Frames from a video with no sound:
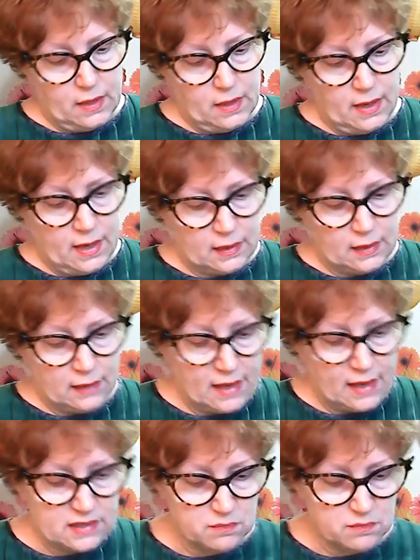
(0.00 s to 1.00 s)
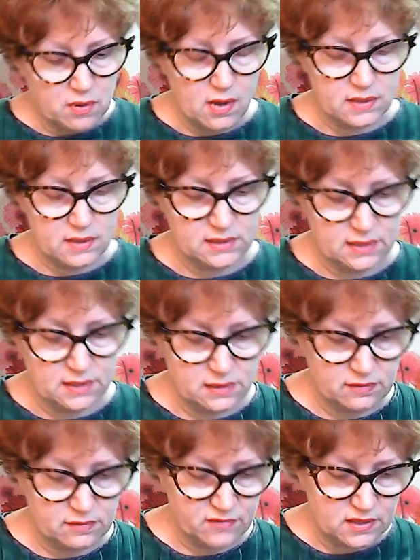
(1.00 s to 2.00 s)
At last Pa said
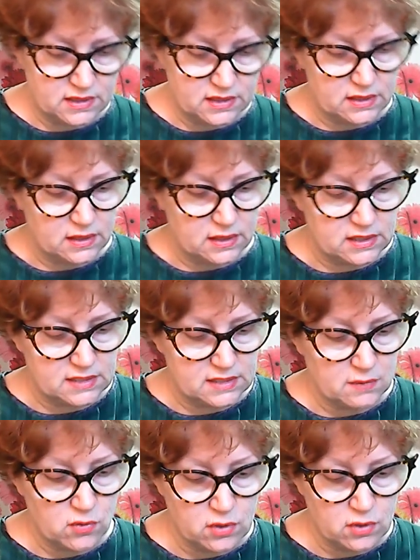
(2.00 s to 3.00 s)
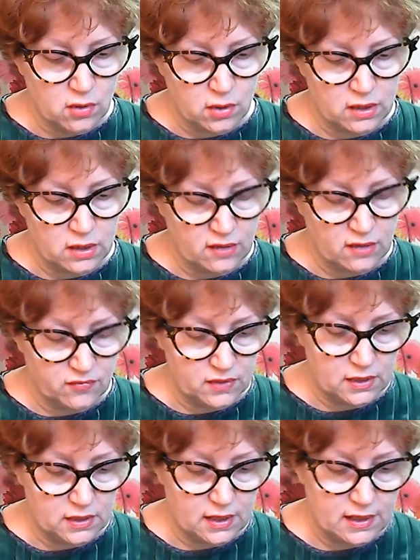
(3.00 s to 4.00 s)
the venison had smoked long enough.
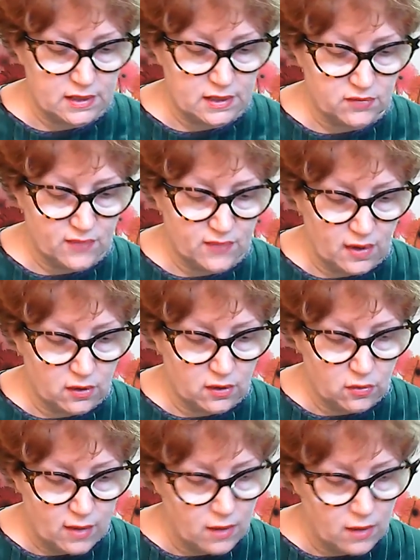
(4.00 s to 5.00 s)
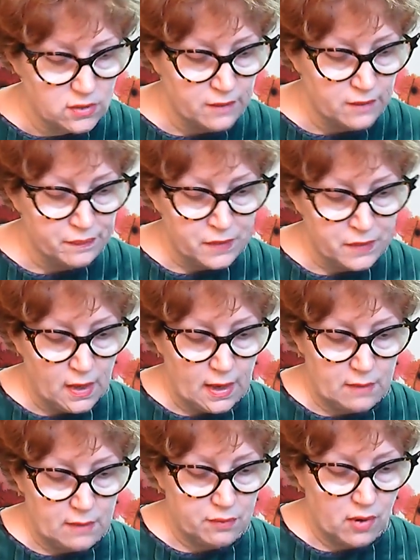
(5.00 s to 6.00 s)
Then they let the fire go out,
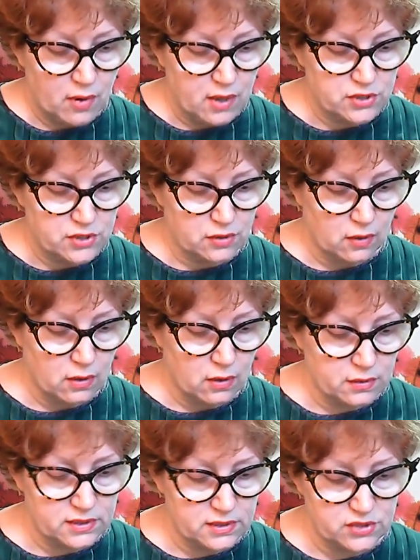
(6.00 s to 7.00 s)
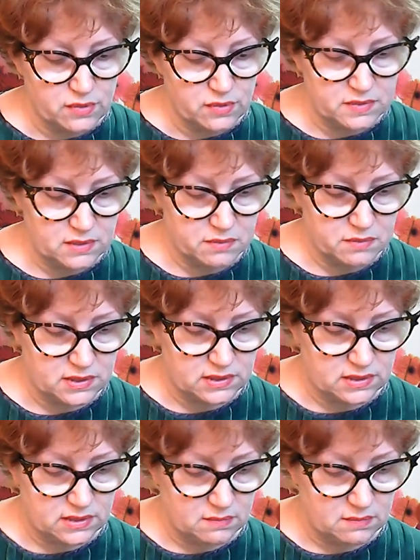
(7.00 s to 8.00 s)
and Pa took all the strips and
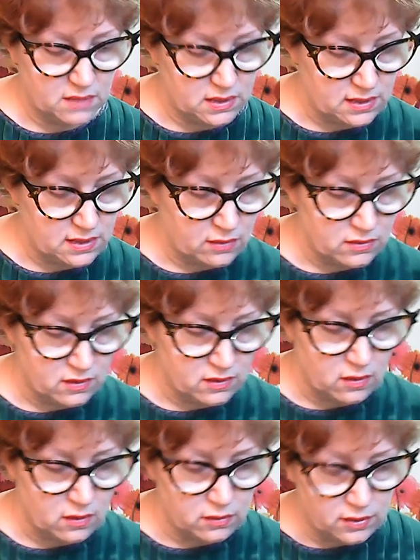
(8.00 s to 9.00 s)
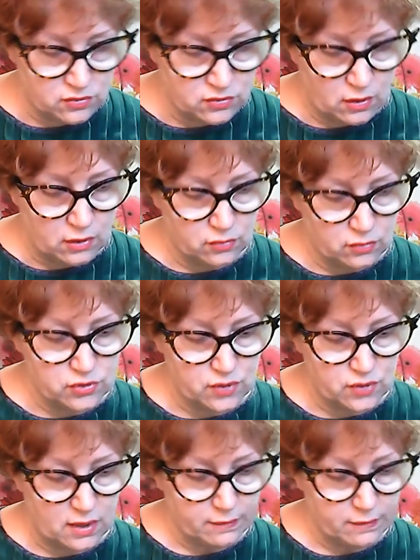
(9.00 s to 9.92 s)
pieces of meat out of the hollow tree.